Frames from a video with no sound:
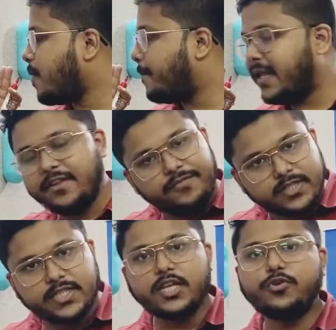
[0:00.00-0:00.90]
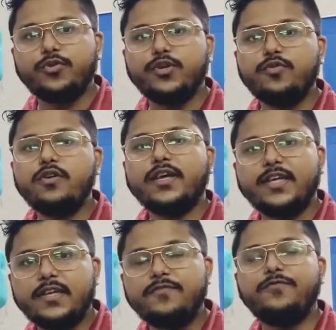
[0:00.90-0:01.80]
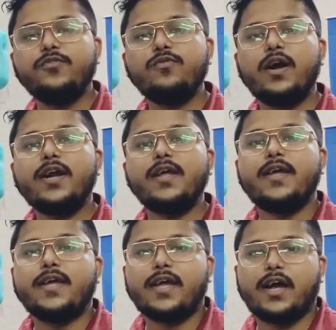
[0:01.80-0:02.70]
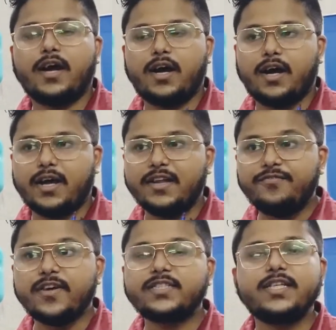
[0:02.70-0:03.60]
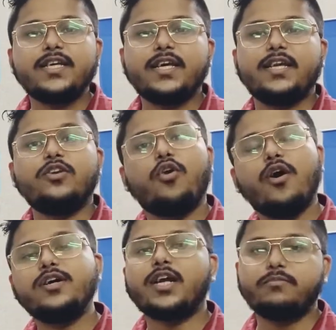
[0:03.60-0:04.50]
beneficial to you if you are investing in long-term